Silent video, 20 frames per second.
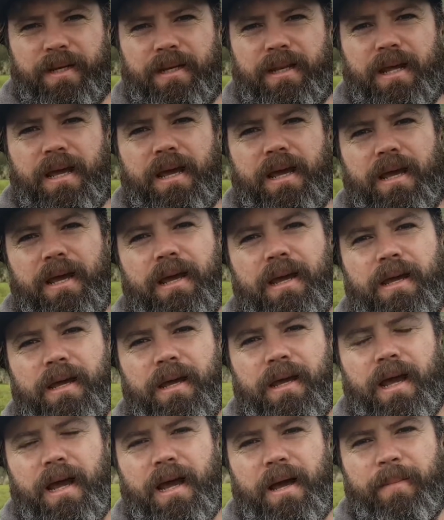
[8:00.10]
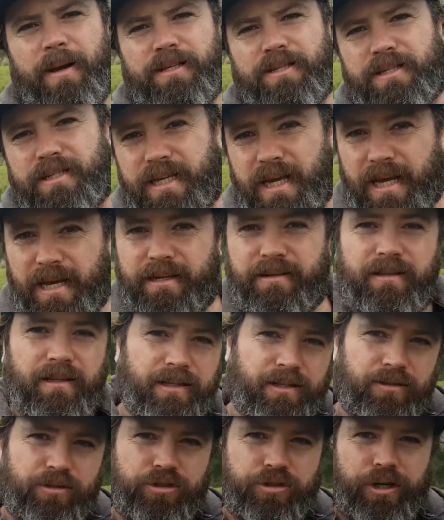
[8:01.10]
in there. As I said,
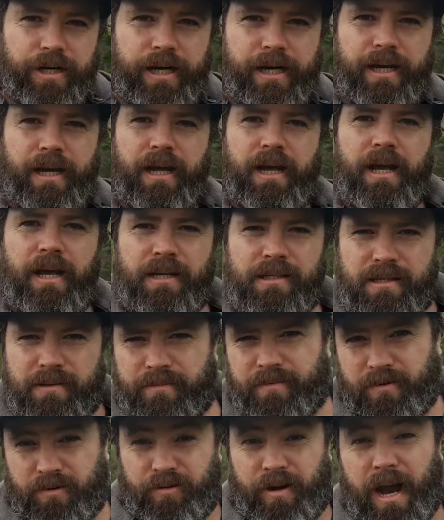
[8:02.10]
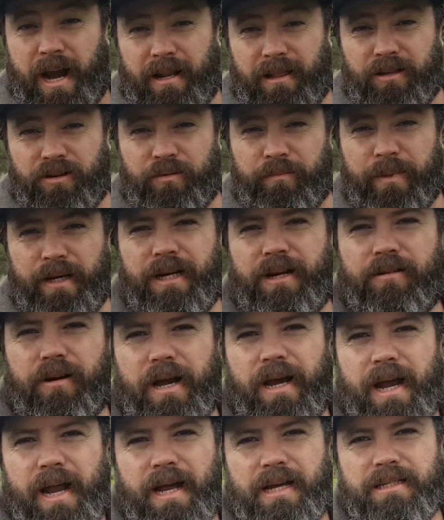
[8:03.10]
little trick to create a little mini
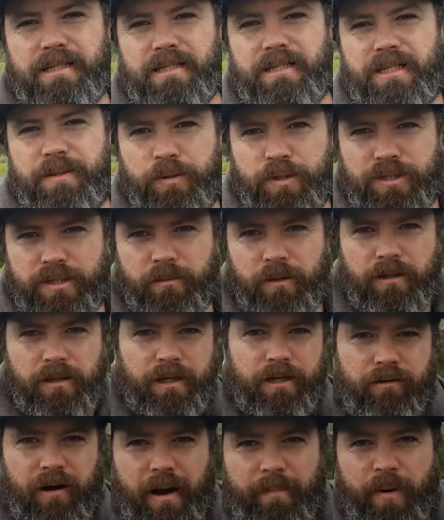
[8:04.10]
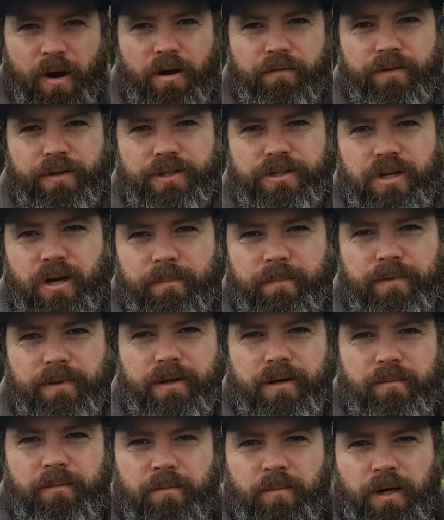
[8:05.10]
greenhouse is just put some cling wrap over the top of
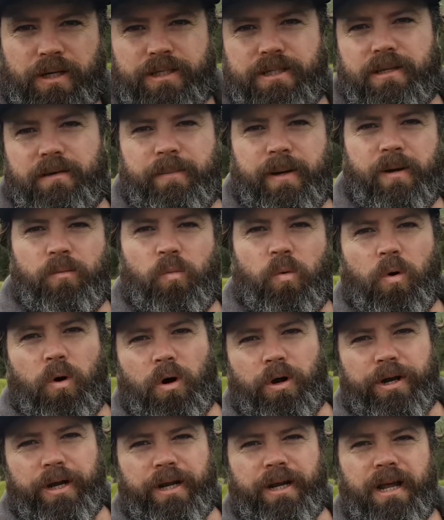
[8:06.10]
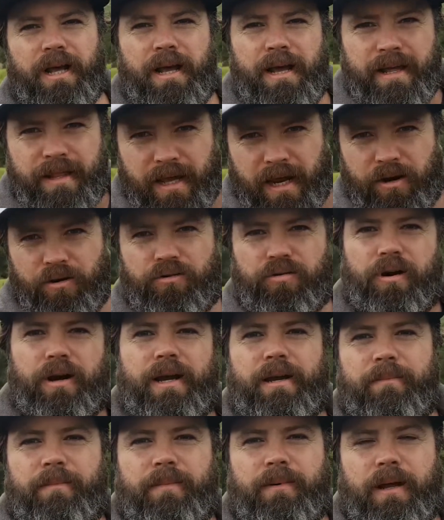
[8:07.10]
them once they've been watered. That'll
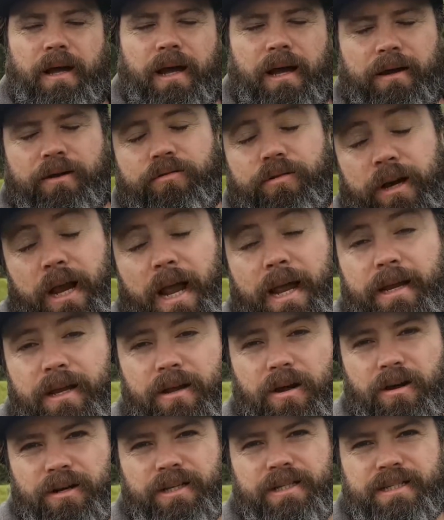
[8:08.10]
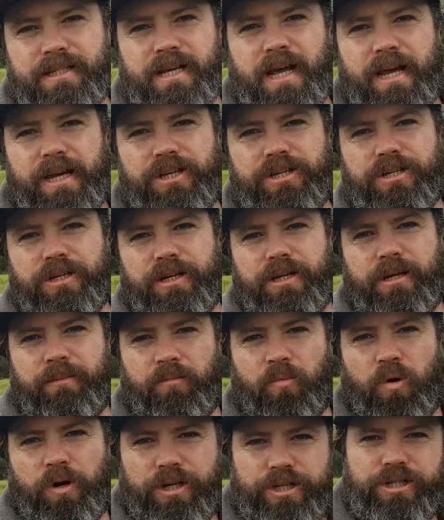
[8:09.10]
create condensation and
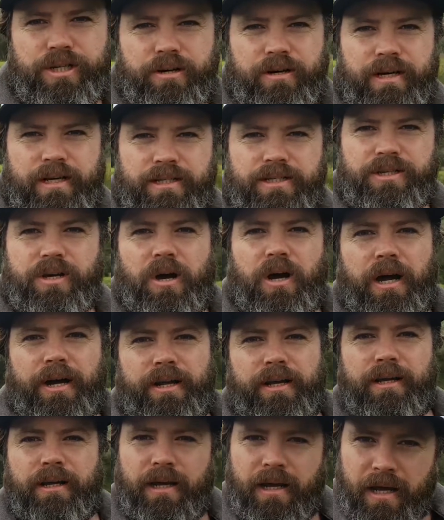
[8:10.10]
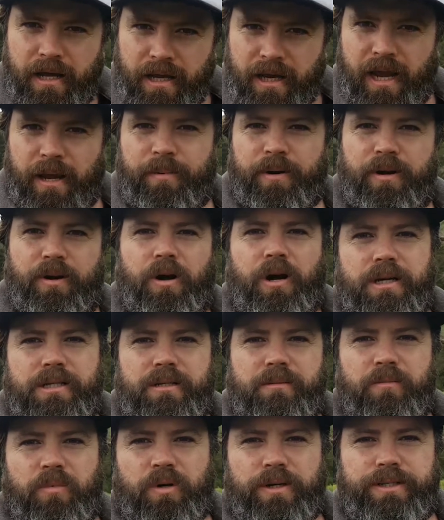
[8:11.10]
moisture inside it, keeping it nice
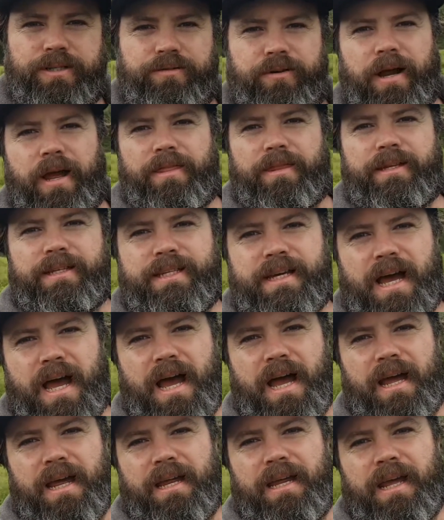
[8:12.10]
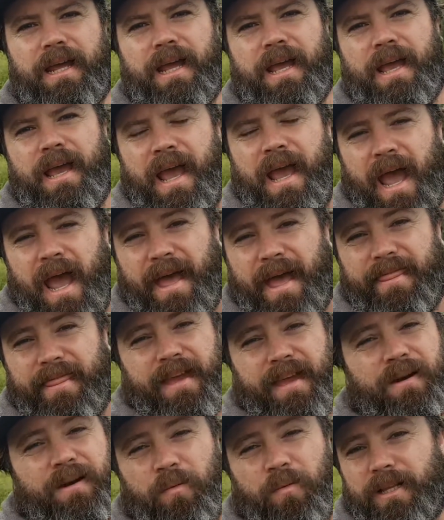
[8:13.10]
and moist throughout the day. And
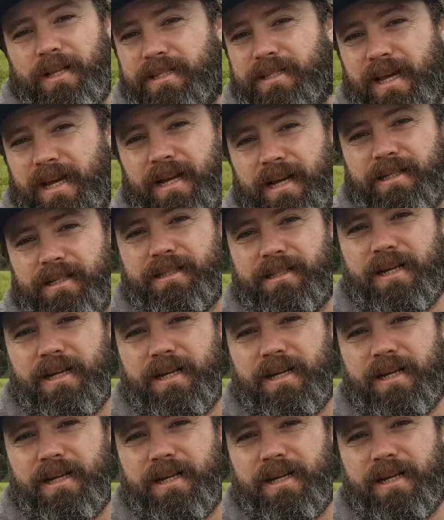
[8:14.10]
then once that